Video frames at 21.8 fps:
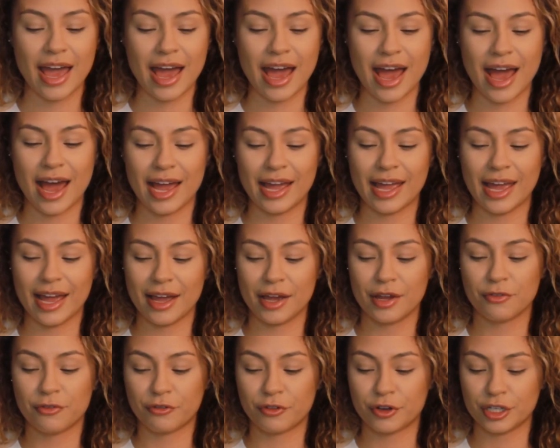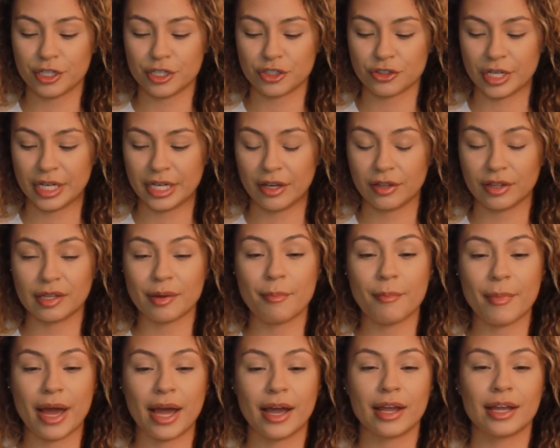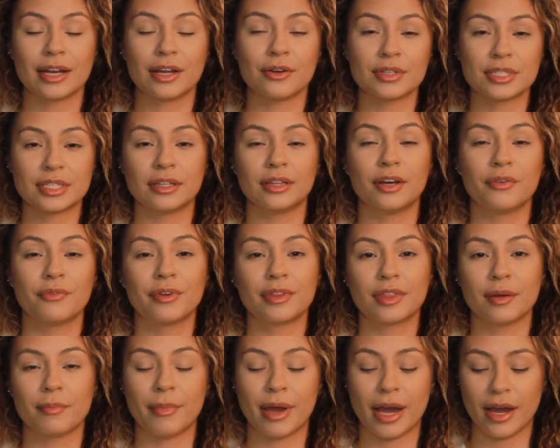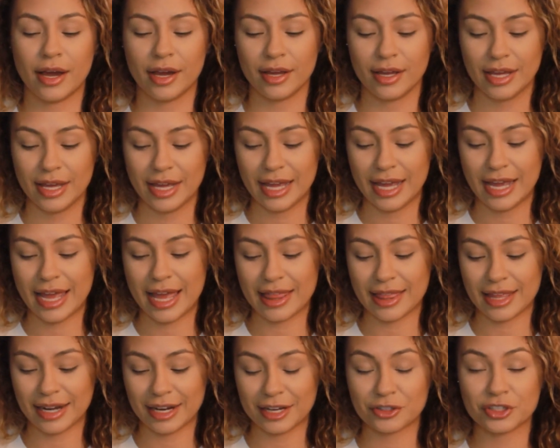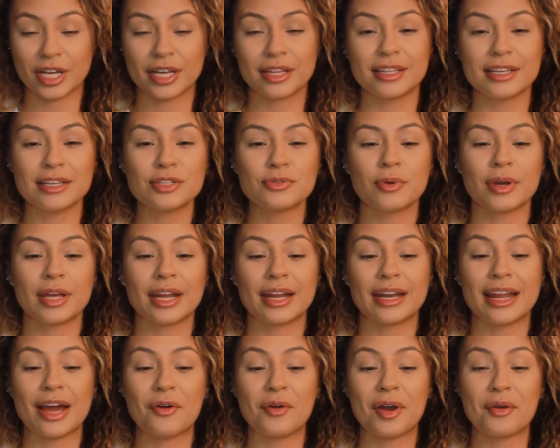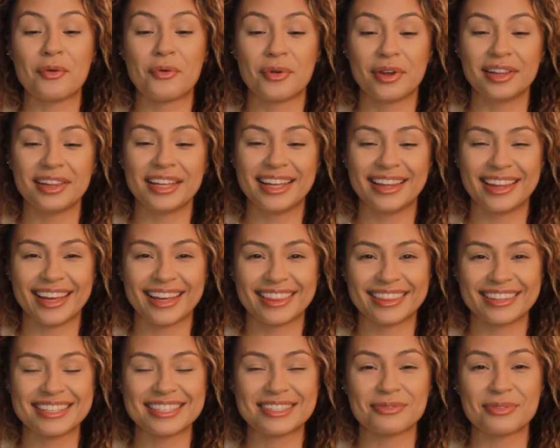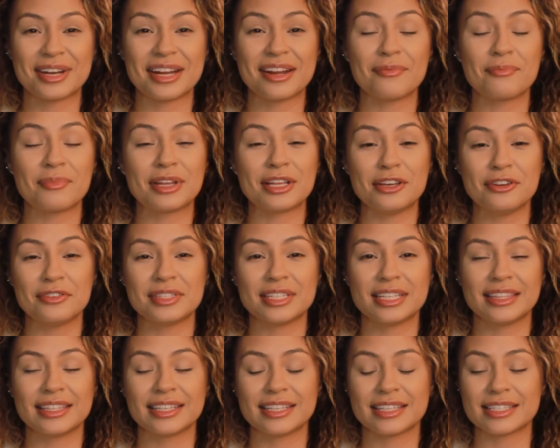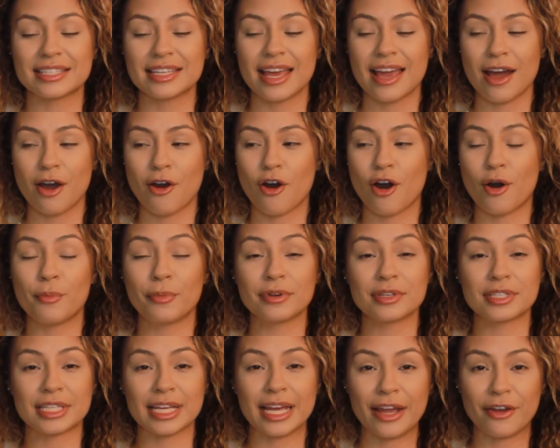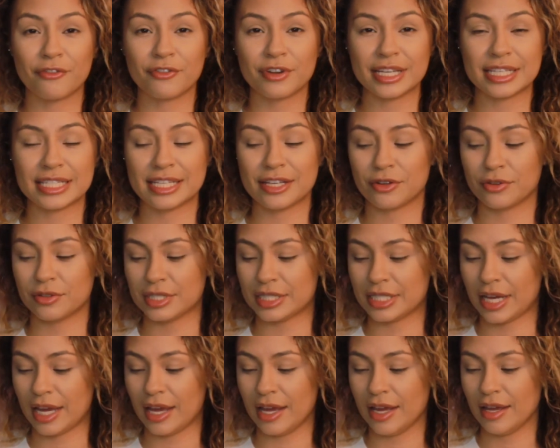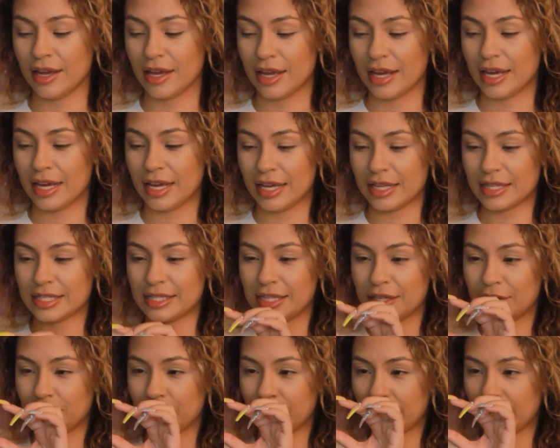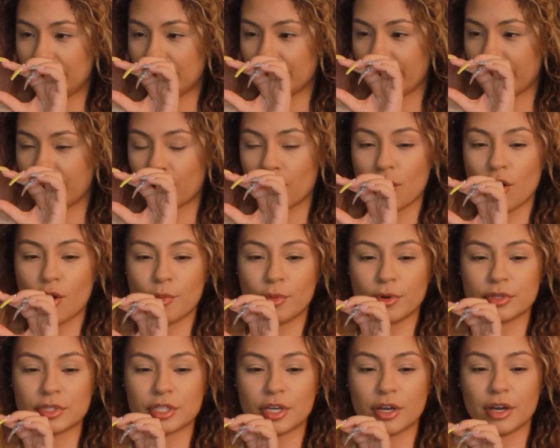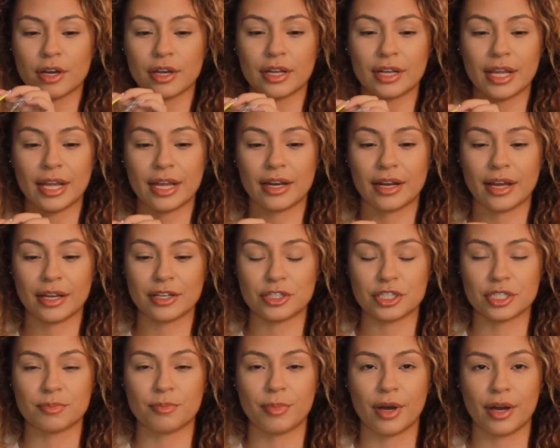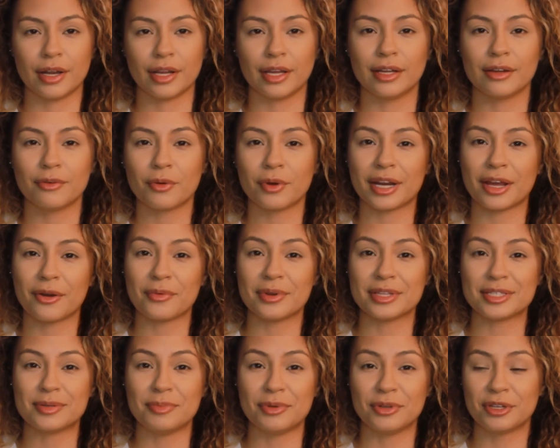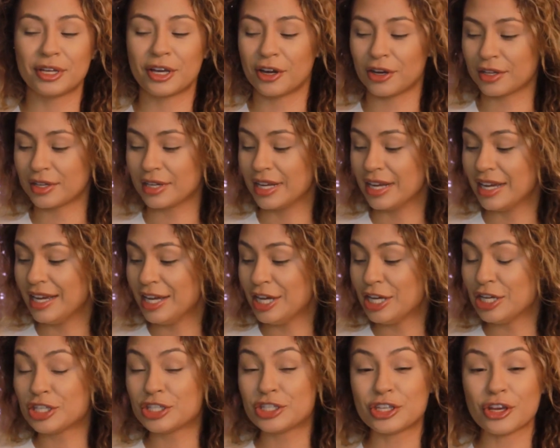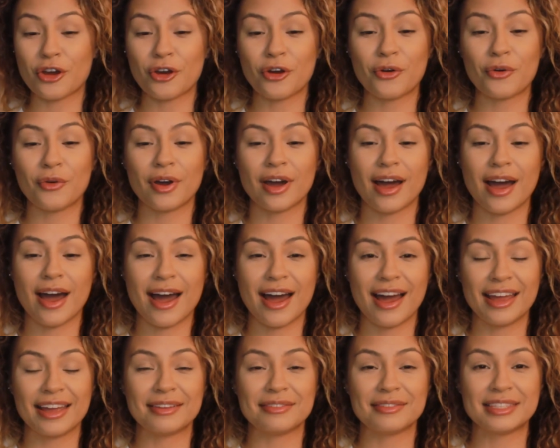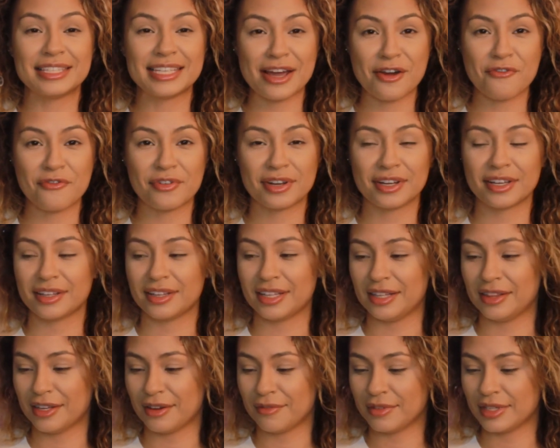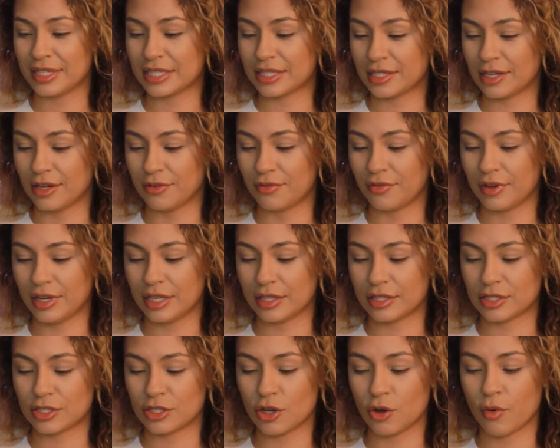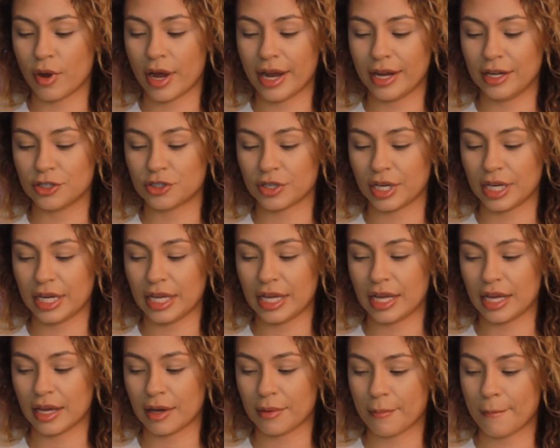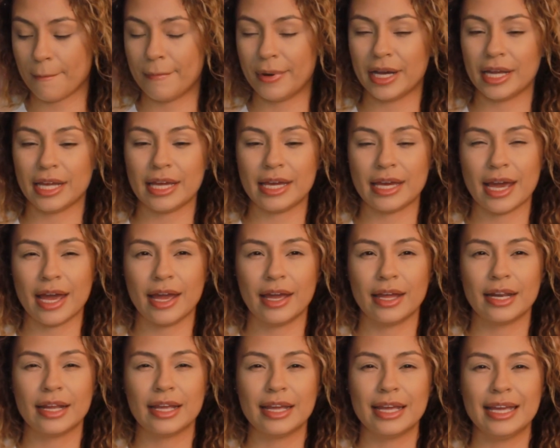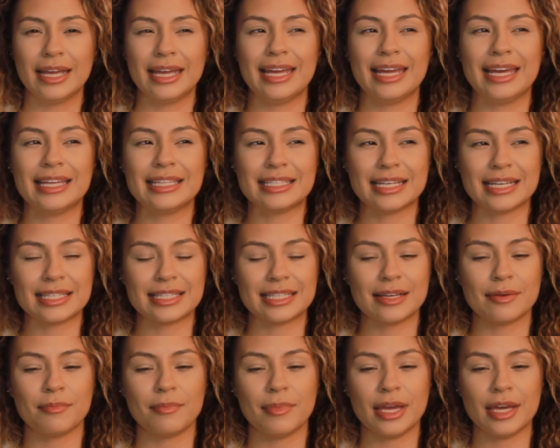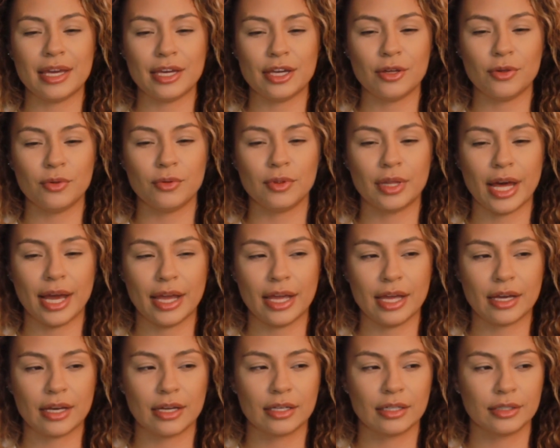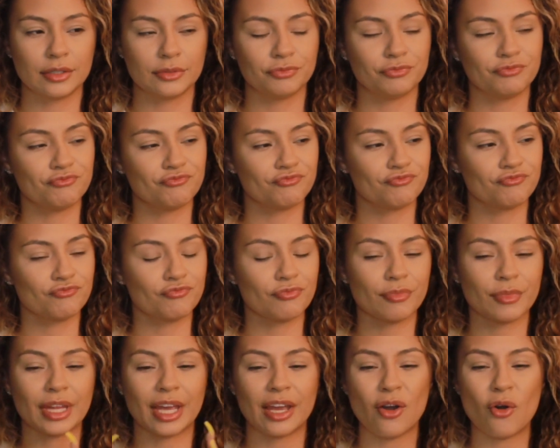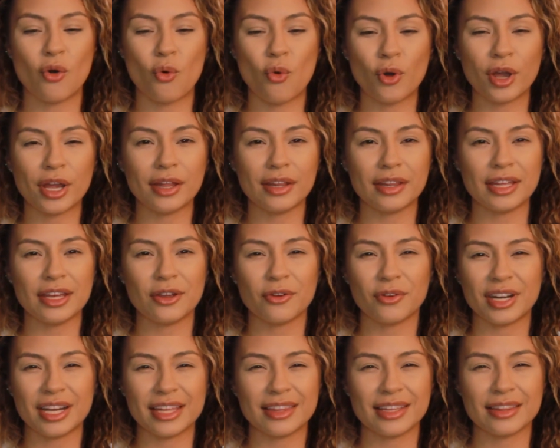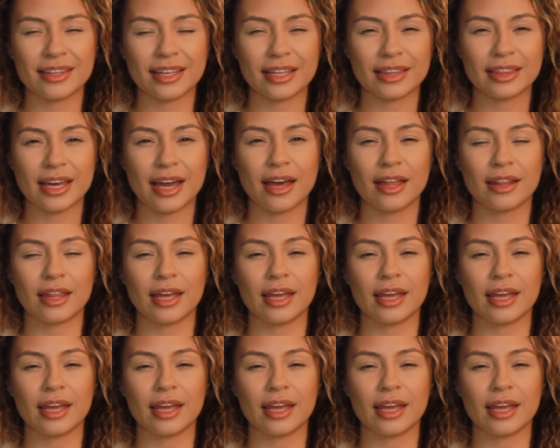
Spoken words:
I had first tried out the matte and I was in love with the matte, and then I tried this one and now I really like this one. I've been using this almost every single day. It's literally like almost gone and I just bought it when I went to BeautyCon. So I definitely love this stuff. It's so hydrating, but yet it doesn't make you like oily or anything like that.